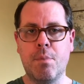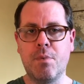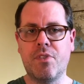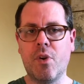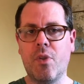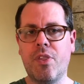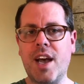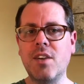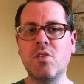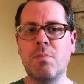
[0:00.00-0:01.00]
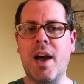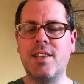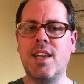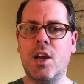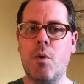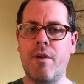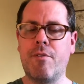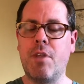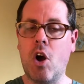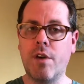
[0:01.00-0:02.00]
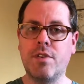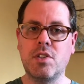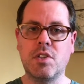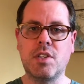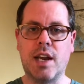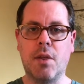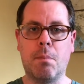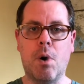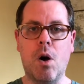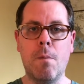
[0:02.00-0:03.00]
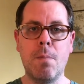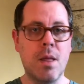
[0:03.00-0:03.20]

So that was my takeaway from the offensive side of the ball.